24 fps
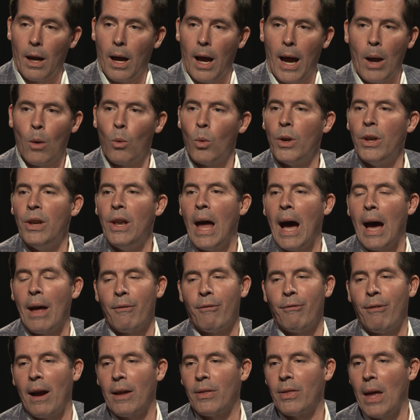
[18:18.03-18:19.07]
I would not
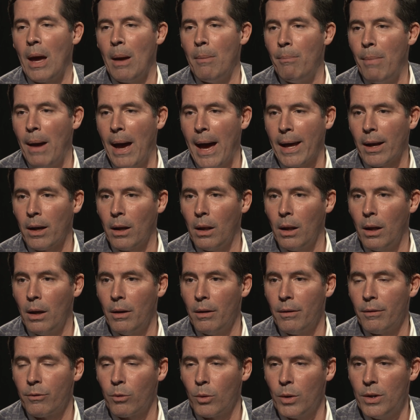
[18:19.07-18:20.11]
fight that battle
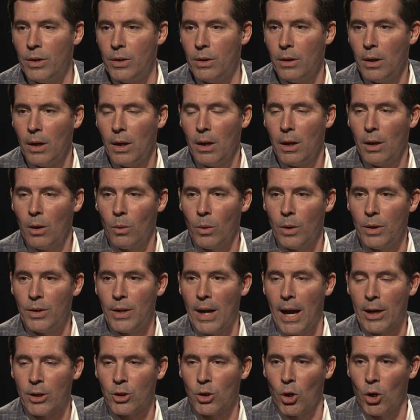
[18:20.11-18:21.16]
of when
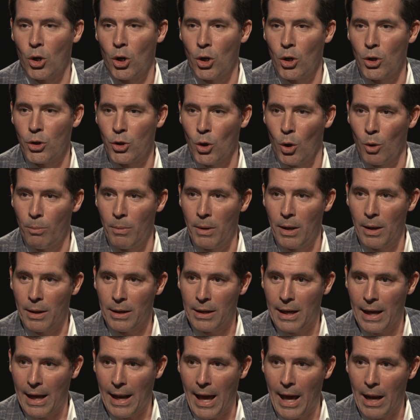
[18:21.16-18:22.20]
Dr. Hurd told me to
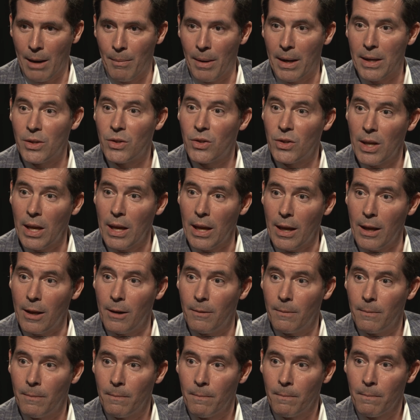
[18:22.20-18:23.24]
get out of my seat.
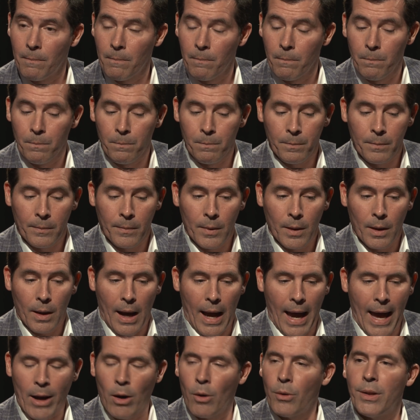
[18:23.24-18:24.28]

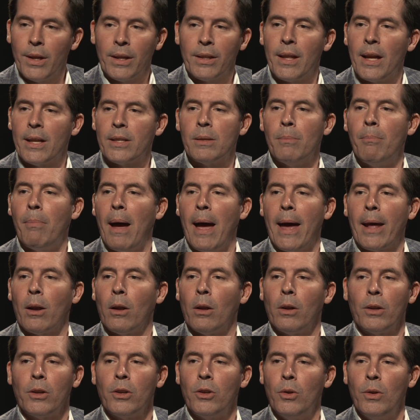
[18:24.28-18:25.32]
I don't think that's a
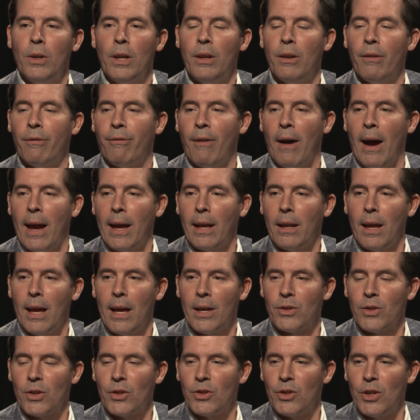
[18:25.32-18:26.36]
battle you need to fight
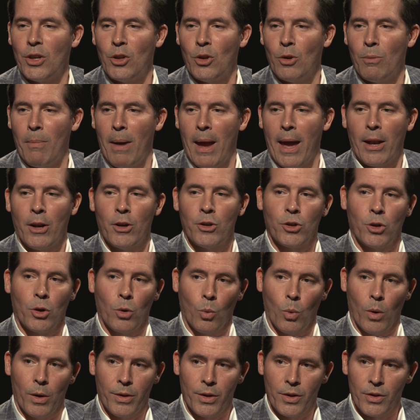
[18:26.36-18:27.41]
as a senior manager
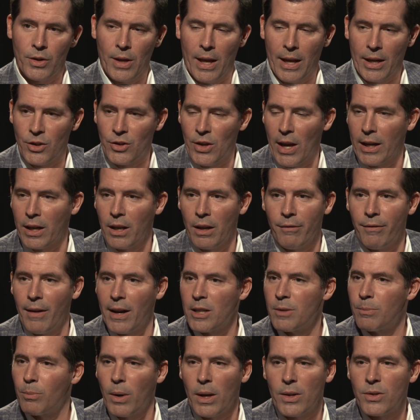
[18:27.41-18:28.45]
with an executive
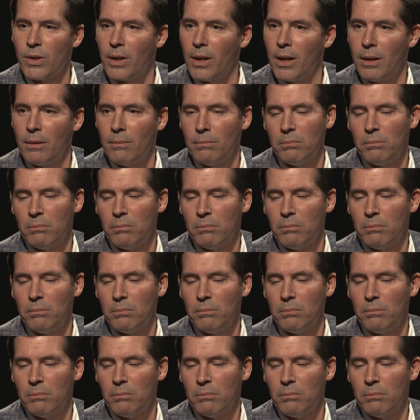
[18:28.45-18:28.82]
vice president.